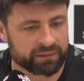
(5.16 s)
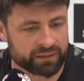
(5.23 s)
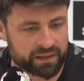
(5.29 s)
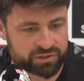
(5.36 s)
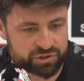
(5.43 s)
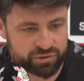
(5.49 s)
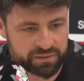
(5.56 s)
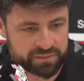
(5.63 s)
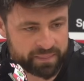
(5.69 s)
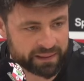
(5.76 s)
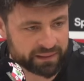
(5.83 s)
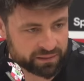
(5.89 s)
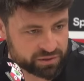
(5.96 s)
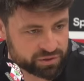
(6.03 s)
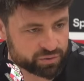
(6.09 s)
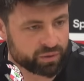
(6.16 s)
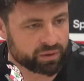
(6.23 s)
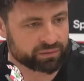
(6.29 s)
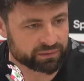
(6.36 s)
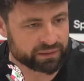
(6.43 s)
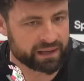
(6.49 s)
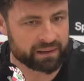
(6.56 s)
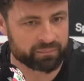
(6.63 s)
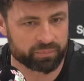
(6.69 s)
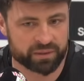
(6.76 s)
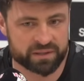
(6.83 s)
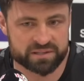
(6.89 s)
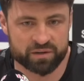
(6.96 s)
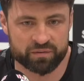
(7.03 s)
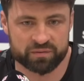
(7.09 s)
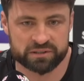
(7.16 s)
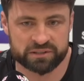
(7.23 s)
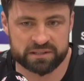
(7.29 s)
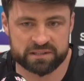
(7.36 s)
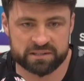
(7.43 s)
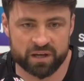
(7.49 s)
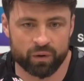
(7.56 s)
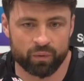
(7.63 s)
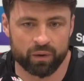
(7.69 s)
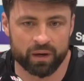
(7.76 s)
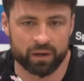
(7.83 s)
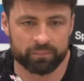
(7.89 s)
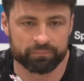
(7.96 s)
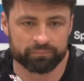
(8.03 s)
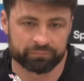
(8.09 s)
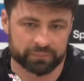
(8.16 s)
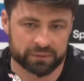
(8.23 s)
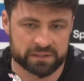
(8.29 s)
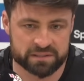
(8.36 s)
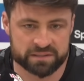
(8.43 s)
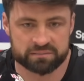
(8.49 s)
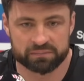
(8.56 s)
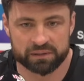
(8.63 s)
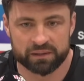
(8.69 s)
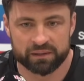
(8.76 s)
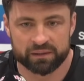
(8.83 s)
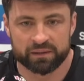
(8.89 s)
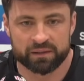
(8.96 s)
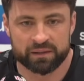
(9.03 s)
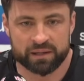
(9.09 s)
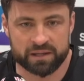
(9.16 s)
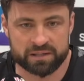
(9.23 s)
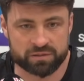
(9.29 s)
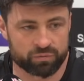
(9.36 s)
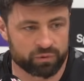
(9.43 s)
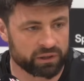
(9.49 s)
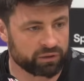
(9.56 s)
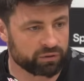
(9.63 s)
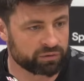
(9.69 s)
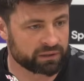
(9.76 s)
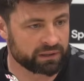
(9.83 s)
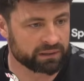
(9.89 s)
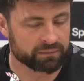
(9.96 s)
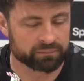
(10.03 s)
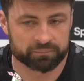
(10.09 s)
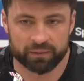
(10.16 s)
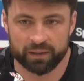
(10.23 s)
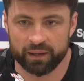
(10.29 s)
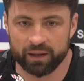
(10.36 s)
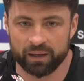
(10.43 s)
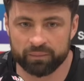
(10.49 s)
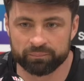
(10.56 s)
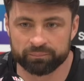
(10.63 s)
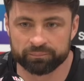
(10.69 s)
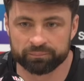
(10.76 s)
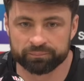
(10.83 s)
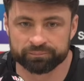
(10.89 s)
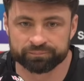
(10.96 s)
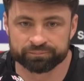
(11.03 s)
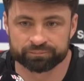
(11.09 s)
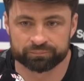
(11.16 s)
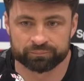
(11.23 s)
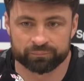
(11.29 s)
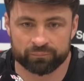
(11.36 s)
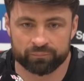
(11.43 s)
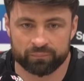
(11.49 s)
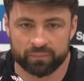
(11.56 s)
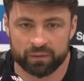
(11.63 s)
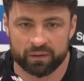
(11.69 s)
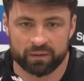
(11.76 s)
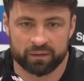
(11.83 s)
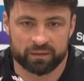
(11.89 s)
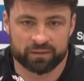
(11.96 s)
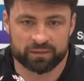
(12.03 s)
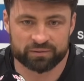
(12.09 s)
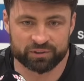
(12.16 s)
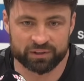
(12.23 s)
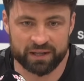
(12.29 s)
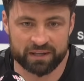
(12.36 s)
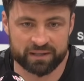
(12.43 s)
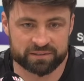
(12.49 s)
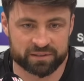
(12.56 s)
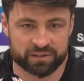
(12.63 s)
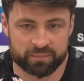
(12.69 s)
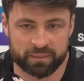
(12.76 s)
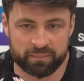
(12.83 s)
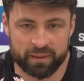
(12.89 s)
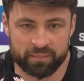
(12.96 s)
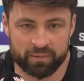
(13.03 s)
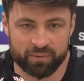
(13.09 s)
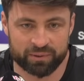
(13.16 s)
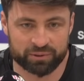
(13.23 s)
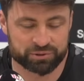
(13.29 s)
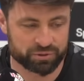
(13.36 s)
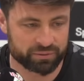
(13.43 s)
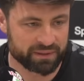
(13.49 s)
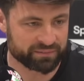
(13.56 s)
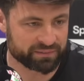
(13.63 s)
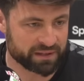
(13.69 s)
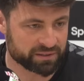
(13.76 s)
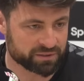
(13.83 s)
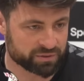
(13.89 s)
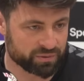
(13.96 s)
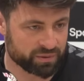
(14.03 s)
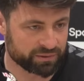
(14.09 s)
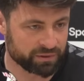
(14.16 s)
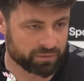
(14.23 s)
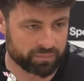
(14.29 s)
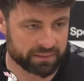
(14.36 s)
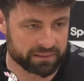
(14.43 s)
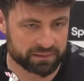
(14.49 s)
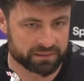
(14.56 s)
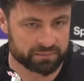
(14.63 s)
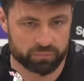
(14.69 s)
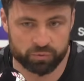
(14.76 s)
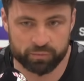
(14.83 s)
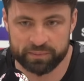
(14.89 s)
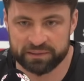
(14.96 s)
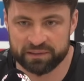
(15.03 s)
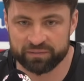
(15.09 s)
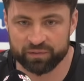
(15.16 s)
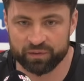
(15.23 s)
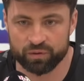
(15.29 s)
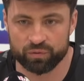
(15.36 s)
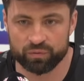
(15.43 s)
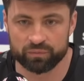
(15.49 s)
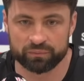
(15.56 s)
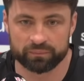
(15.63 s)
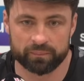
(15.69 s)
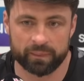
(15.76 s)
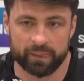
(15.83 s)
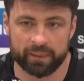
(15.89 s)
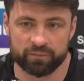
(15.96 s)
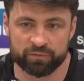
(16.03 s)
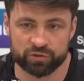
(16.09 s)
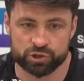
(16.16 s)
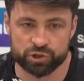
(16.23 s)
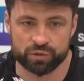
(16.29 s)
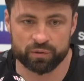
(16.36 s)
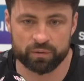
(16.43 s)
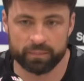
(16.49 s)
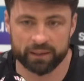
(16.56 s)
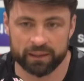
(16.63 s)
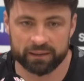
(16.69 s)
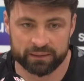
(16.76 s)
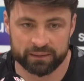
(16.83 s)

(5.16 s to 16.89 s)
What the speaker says: Stuart's back in the squad. Yeah, and Breezy, obviously, so is a really good thing. There's going to be maybe one or two left out of the squad that will be difficult, for sure, but